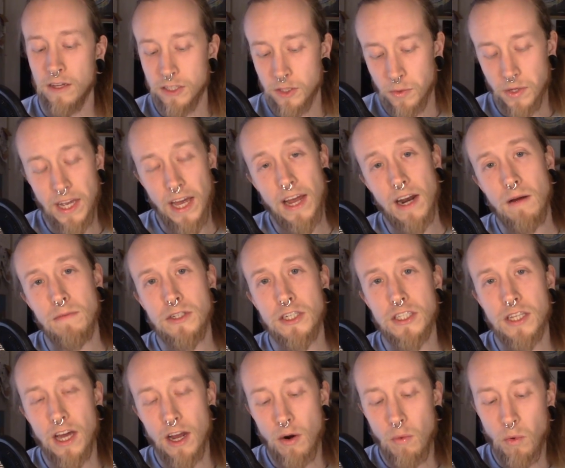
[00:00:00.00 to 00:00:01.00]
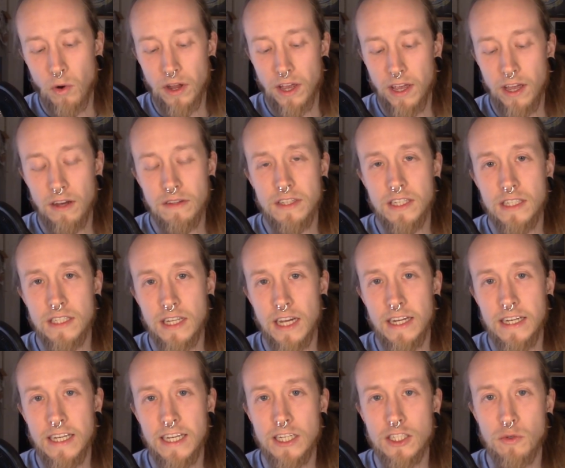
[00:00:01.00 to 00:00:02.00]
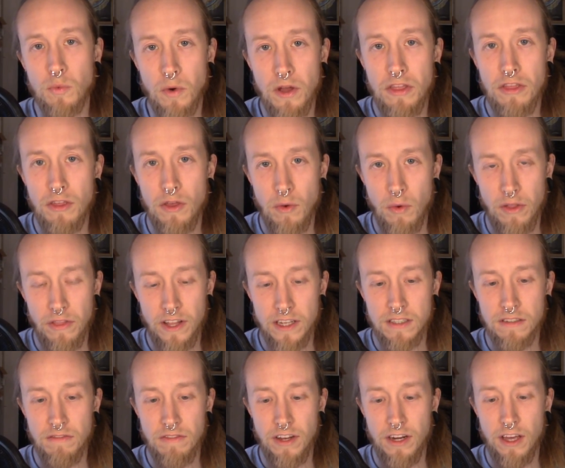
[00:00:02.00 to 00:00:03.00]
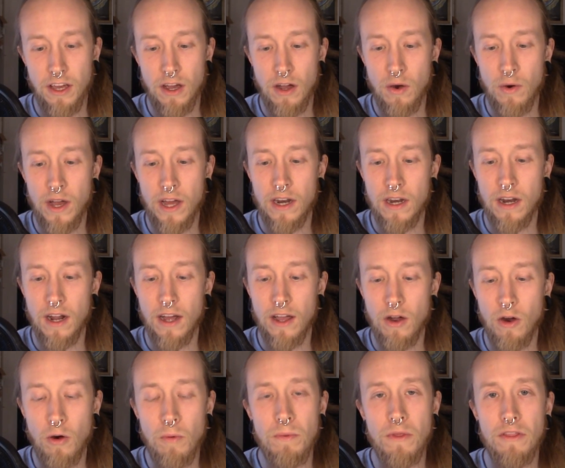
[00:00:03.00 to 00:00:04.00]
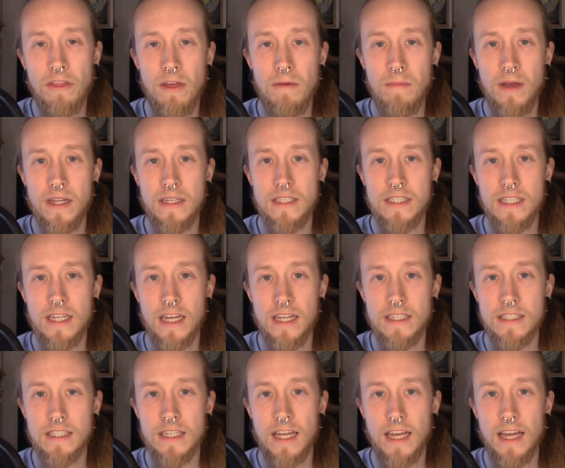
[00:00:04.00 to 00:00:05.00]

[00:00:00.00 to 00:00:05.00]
So again, I'm just kind of working out these ideas with you in this video, and I hope that they made sense.